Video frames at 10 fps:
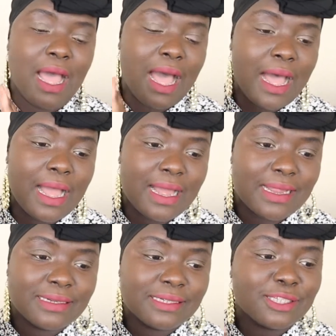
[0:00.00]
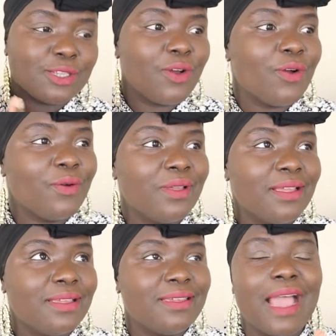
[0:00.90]
And so
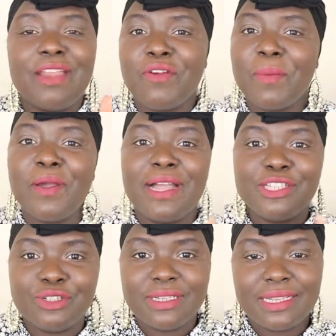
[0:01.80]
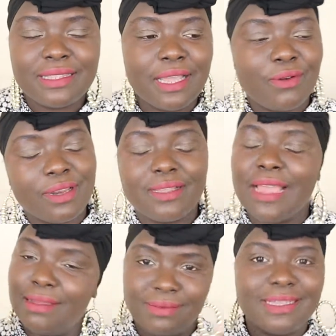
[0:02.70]
yeah, in Romeo and Juliet,
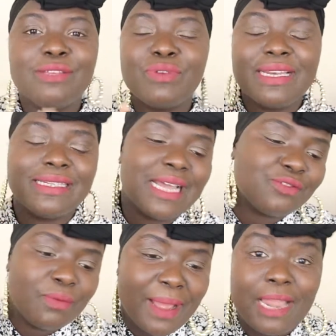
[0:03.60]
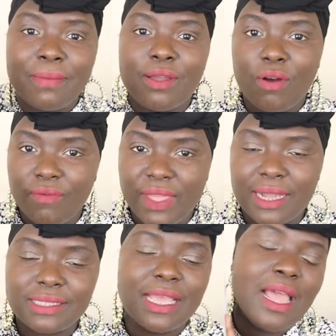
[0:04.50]
it really does remind me of
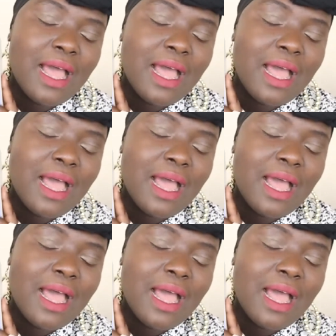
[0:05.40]
that.